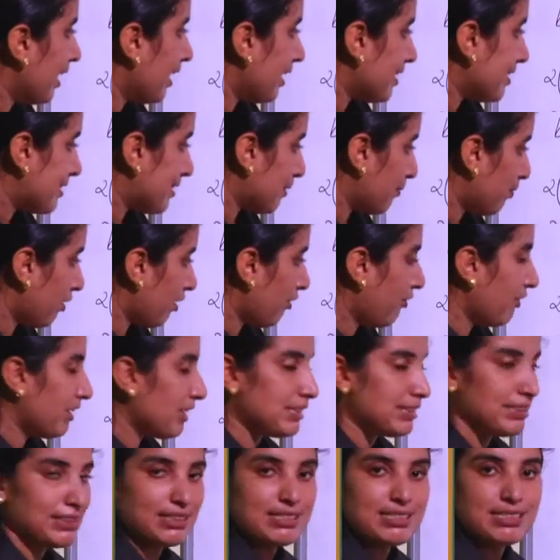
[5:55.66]
simplify
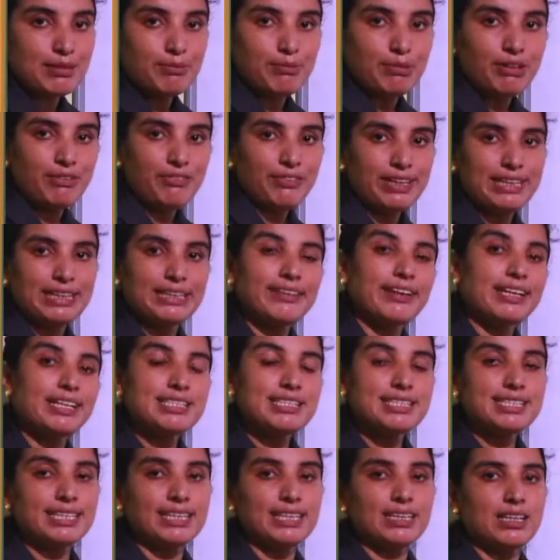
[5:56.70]
it. Simplify it.
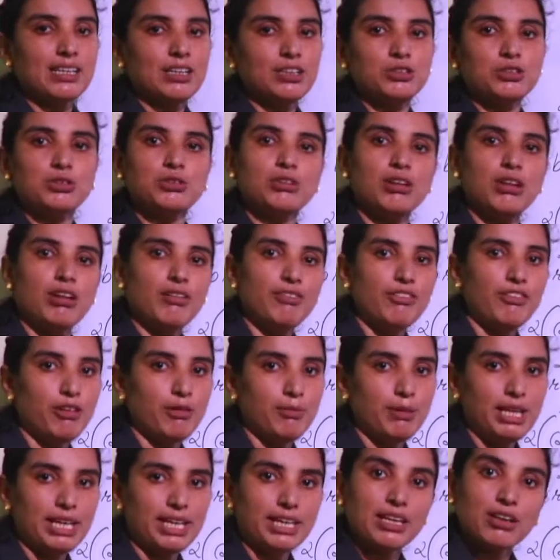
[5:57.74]
X equal to another
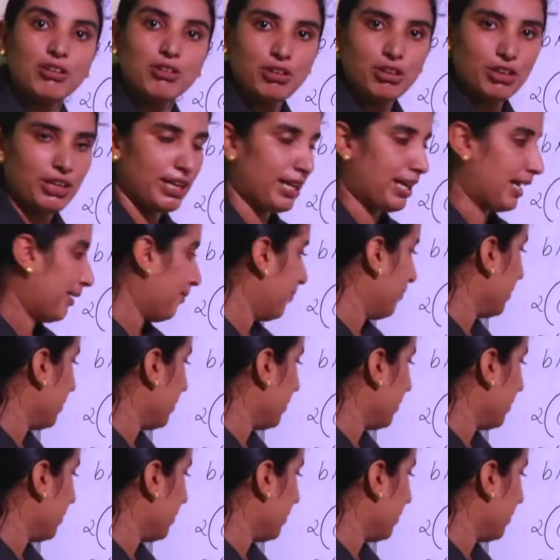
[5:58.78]
formula. Like you can do it. Now,